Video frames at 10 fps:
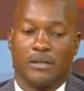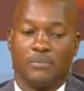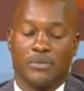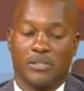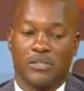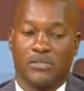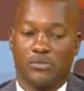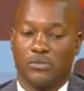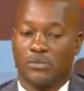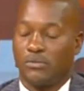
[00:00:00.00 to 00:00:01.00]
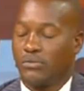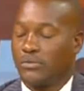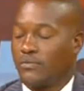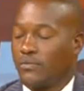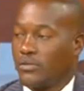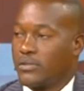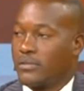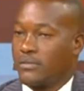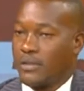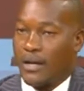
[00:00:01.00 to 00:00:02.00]
Capitation; those
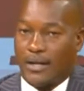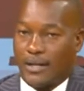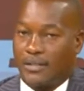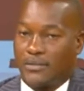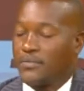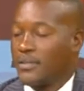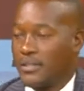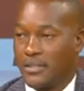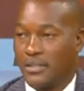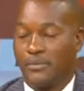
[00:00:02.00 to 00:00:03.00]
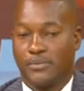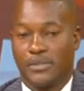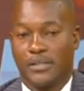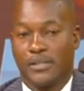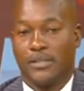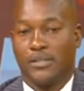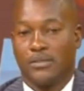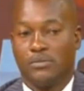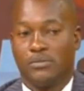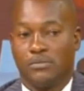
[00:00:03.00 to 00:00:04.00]
falls under different realms. Mm -hmm.
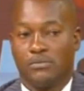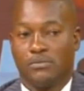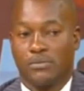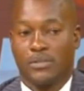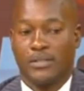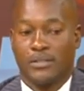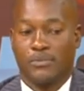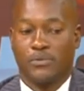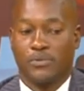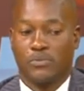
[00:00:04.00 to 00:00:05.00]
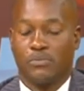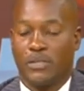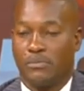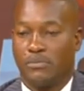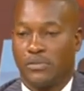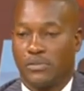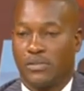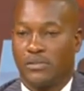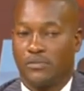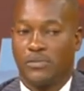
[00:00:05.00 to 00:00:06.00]
So those are supposed to be
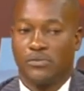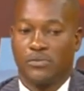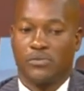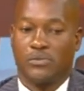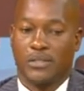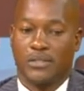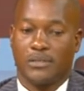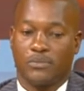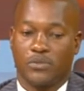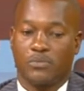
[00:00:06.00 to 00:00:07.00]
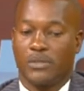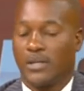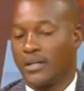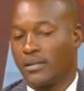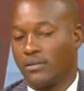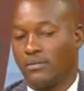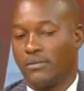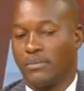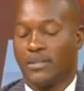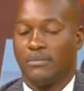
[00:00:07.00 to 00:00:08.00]
administrative issues which are supposed to be carried
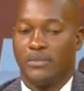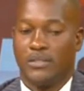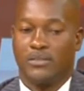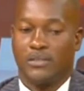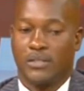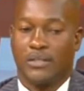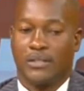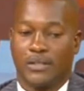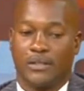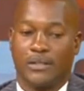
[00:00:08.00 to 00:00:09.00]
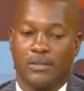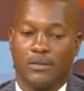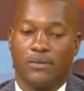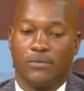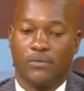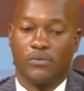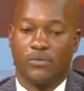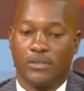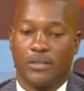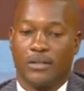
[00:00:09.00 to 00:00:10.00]
over by the ministry and, uh, of
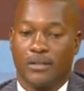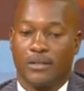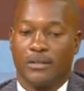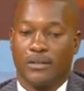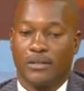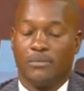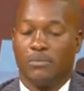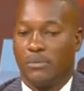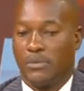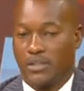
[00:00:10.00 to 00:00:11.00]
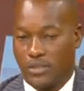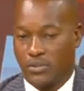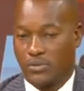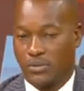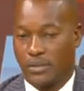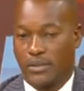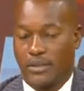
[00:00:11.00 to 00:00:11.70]
course, uh, implementation.